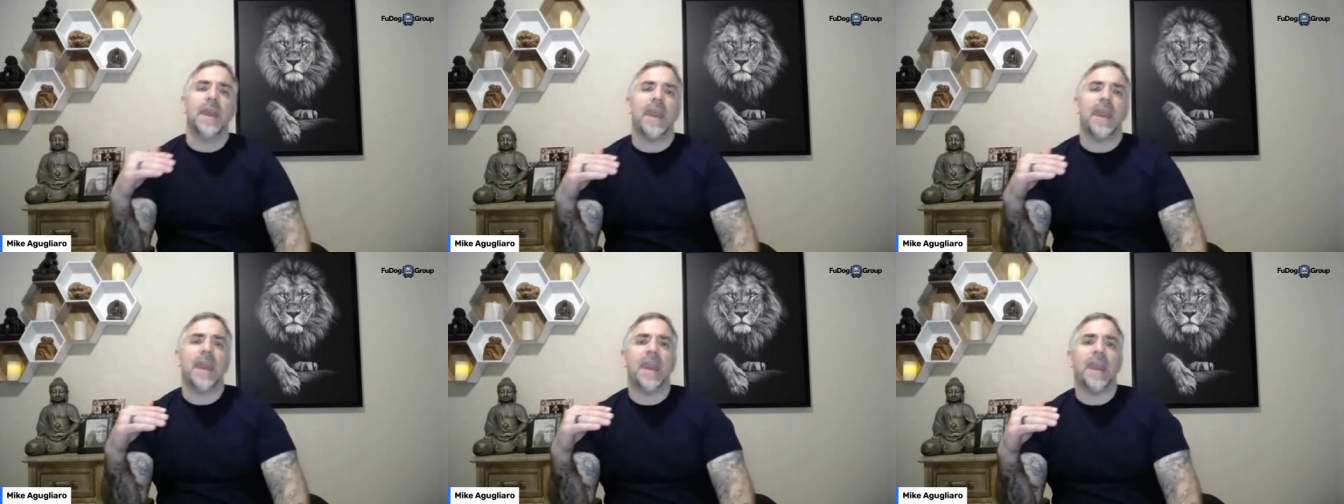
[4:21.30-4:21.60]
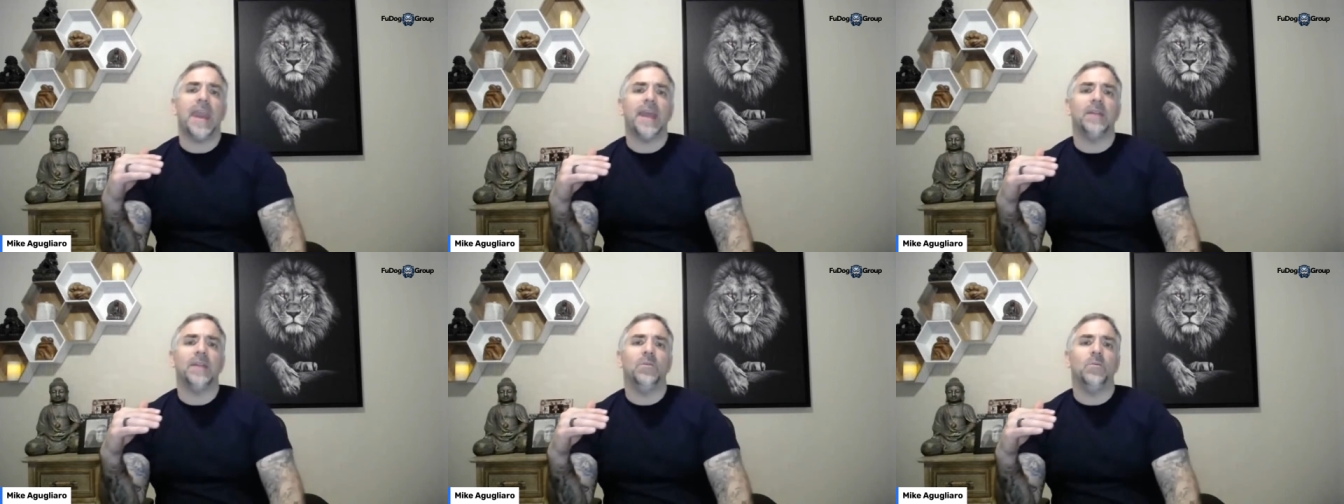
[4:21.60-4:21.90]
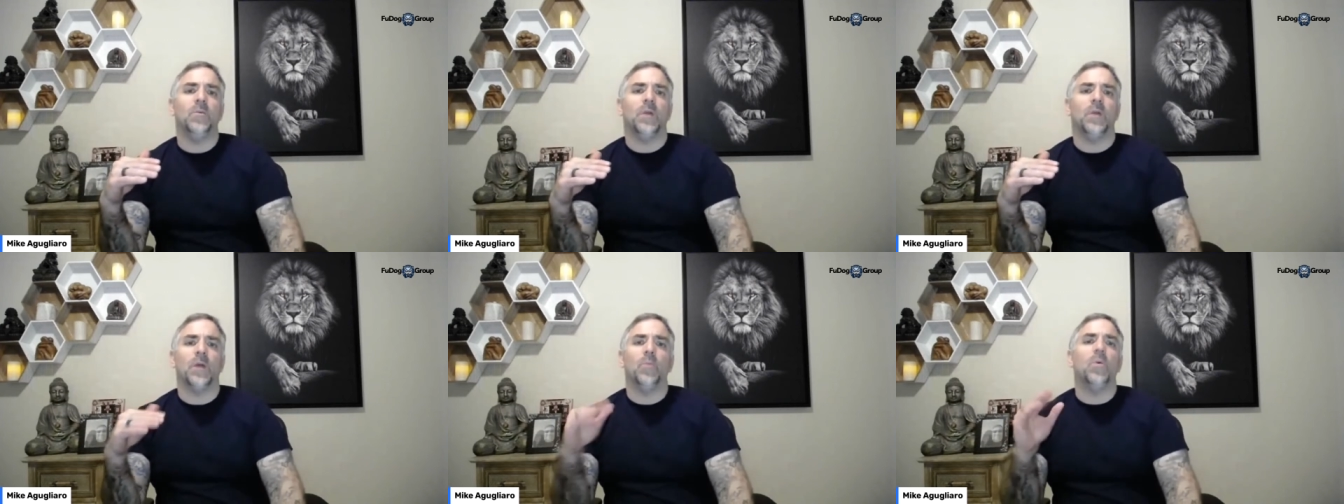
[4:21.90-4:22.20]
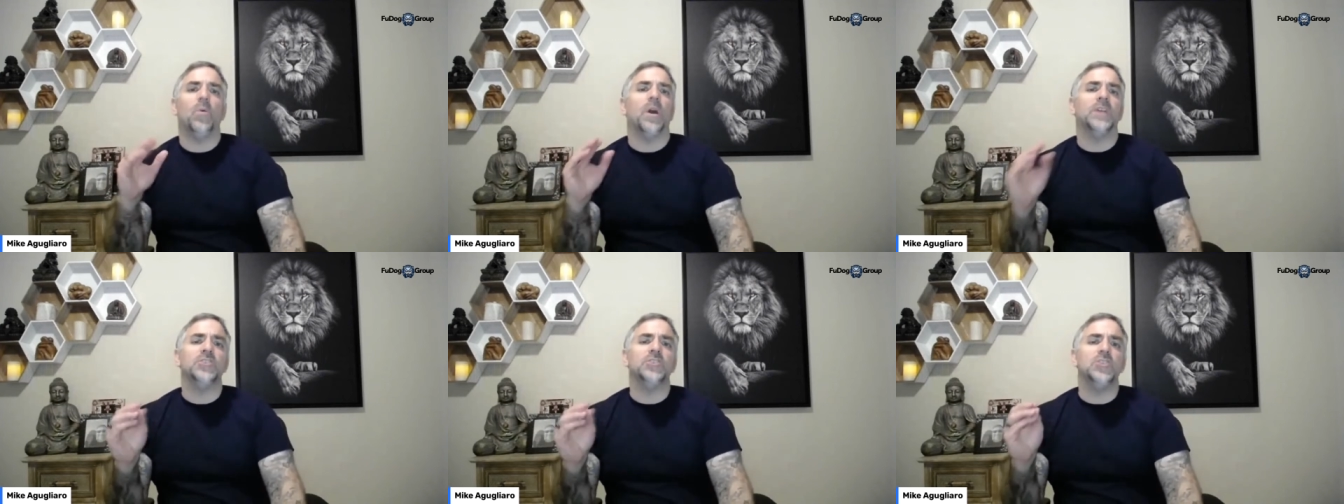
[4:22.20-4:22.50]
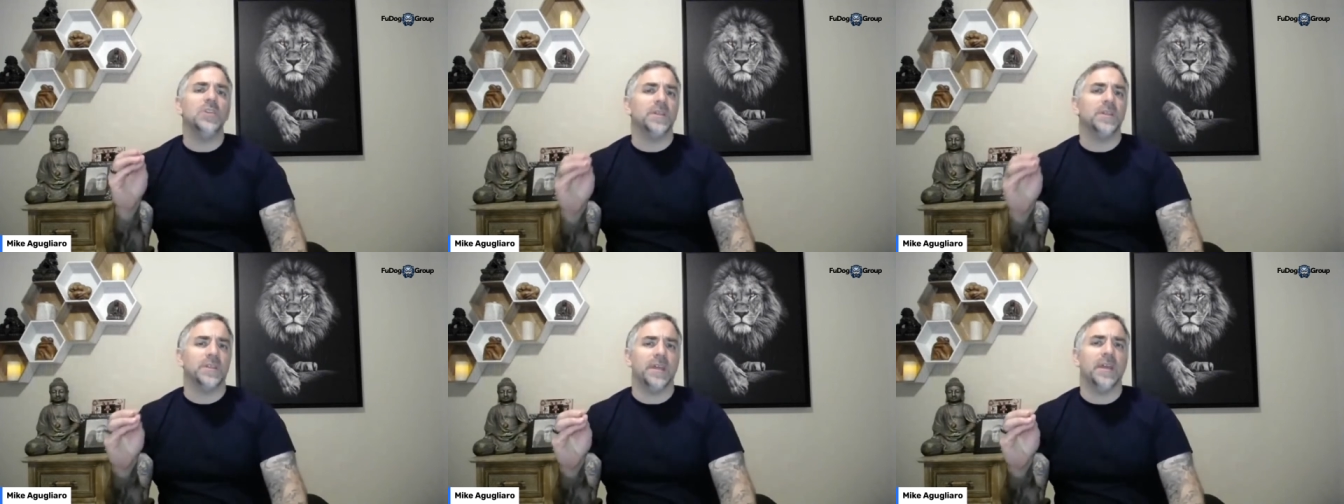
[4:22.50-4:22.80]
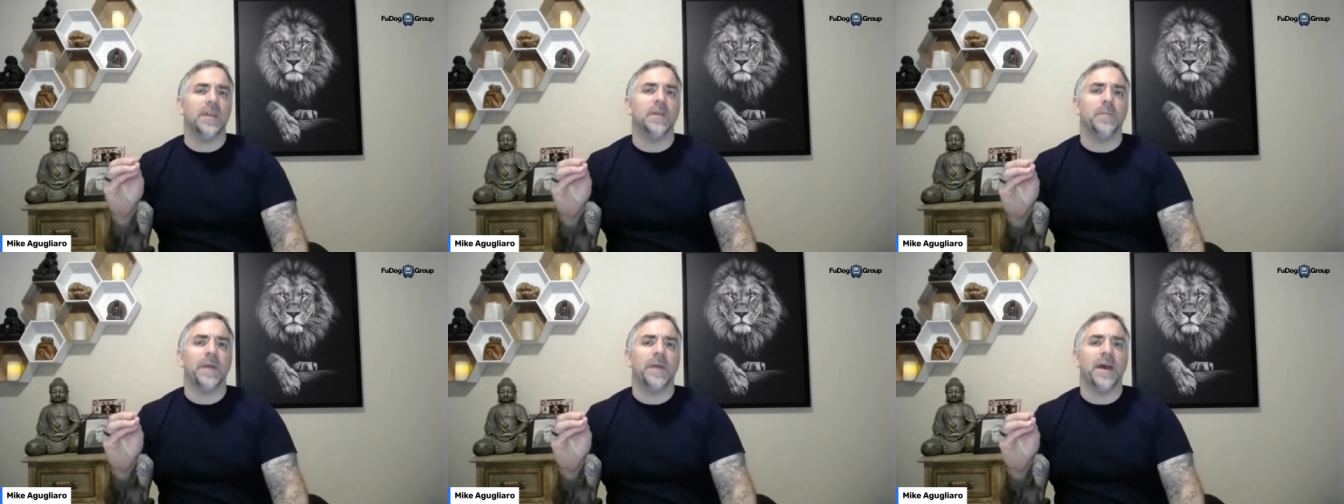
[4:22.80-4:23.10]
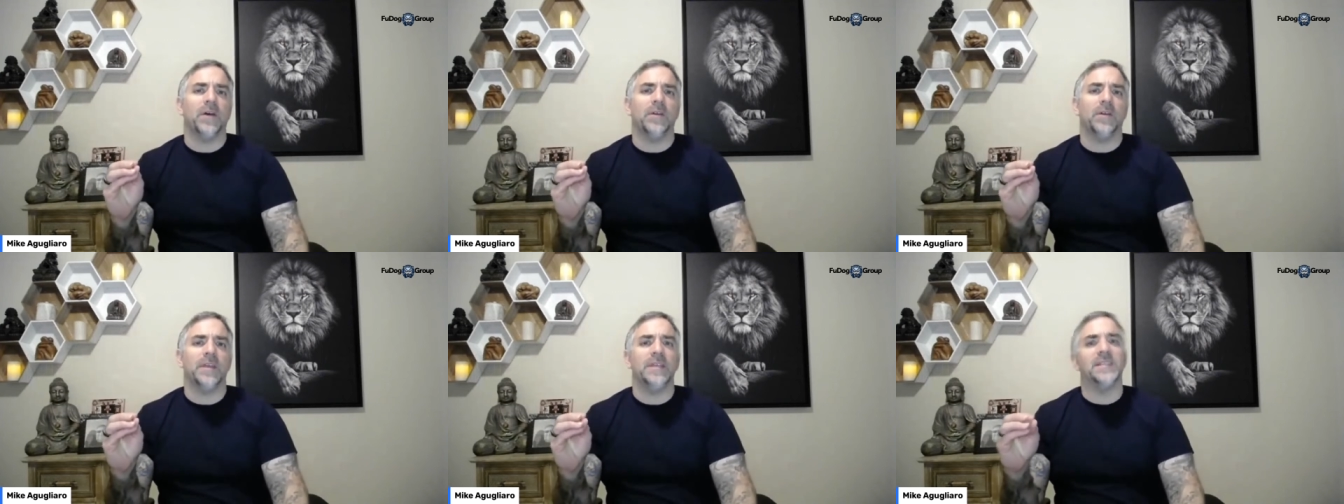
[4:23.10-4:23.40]
And what I want you to think
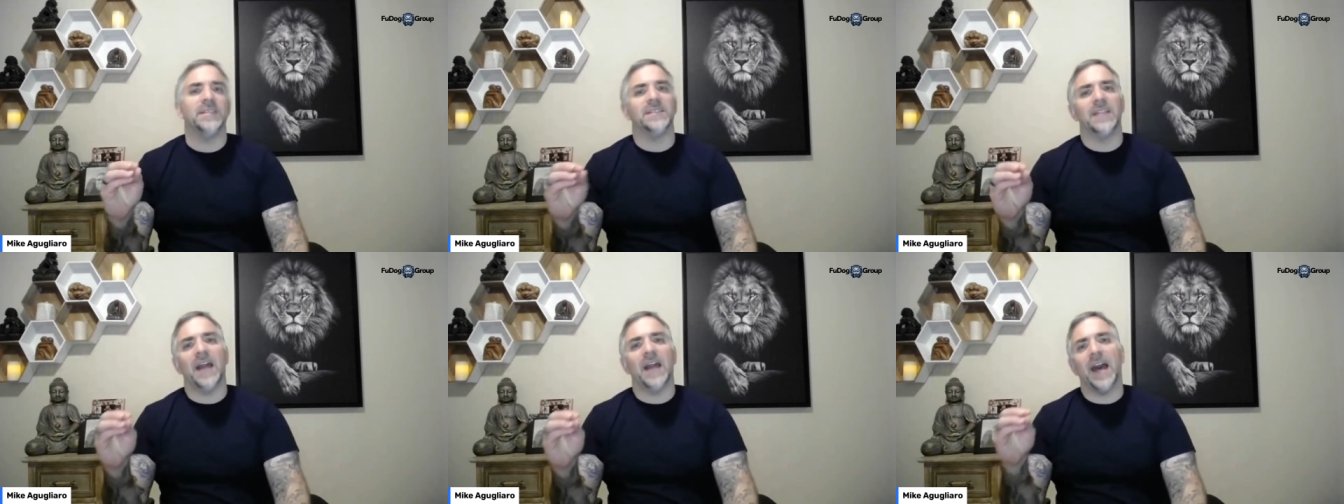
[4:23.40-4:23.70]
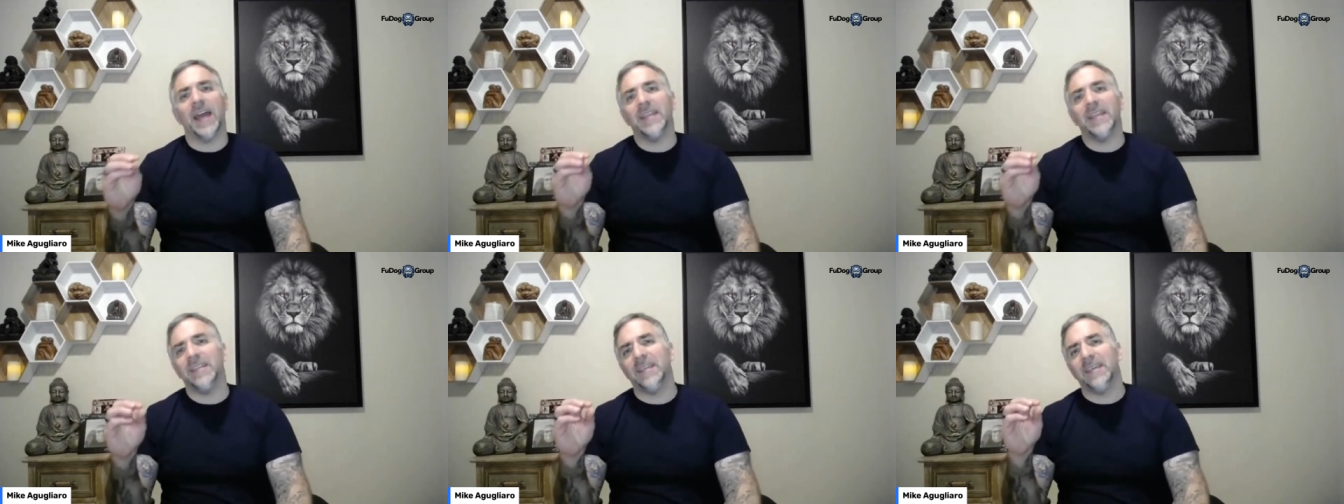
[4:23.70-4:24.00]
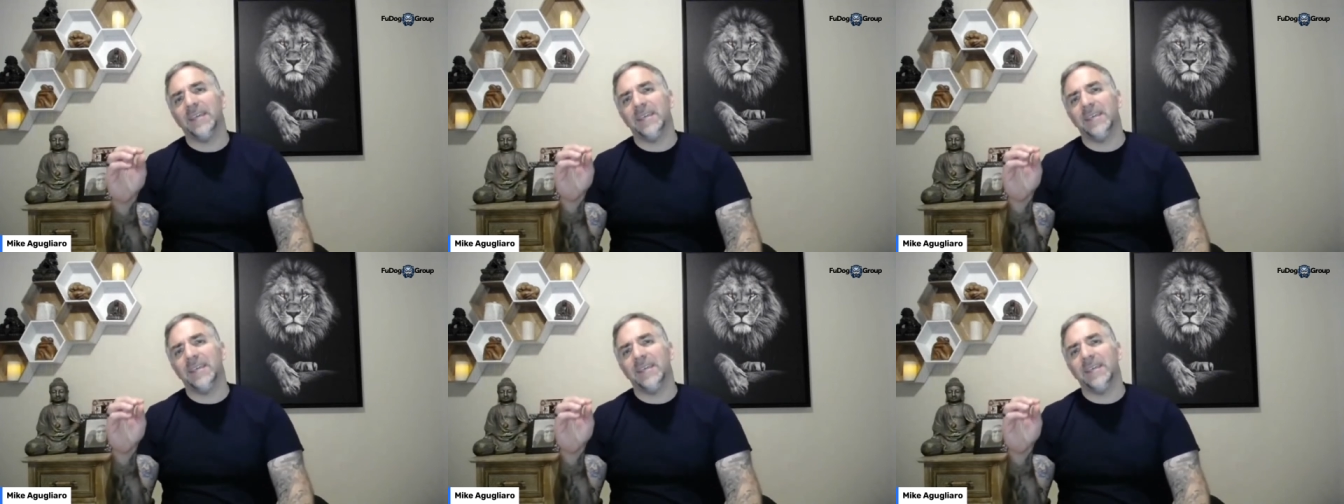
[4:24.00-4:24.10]
about is not